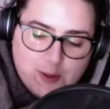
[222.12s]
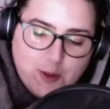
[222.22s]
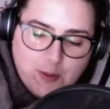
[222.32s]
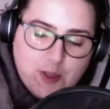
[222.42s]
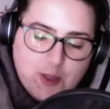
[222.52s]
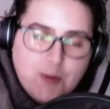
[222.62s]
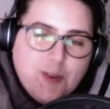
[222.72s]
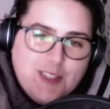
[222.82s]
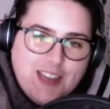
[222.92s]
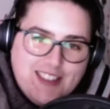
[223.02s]
much
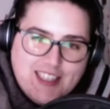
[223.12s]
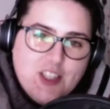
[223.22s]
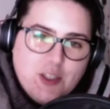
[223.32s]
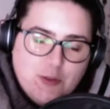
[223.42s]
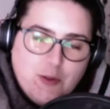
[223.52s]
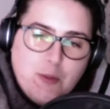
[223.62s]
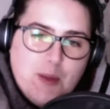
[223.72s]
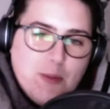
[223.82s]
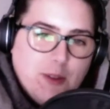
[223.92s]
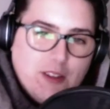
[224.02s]
personalization for
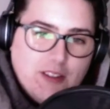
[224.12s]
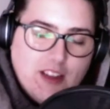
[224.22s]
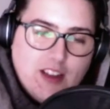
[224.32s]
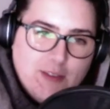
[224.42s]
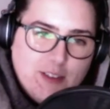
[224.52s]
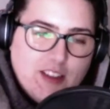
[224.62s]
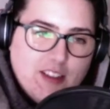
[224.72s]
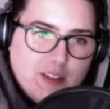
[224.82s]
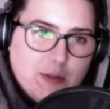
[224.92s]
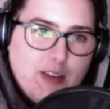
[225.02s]
people, and that I think that's
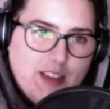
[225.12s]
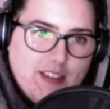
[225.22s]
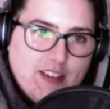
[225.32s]
great.